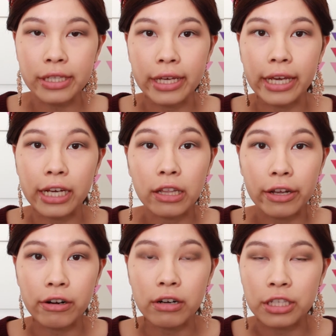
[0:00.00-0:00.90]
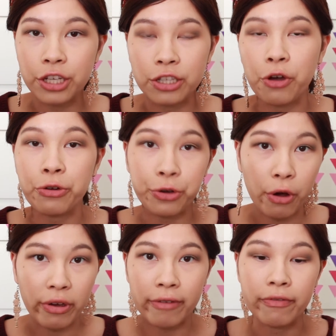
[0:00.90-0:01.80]
the glitter is just going to
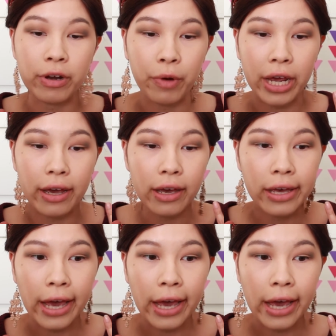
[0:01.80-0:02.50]
go everywhere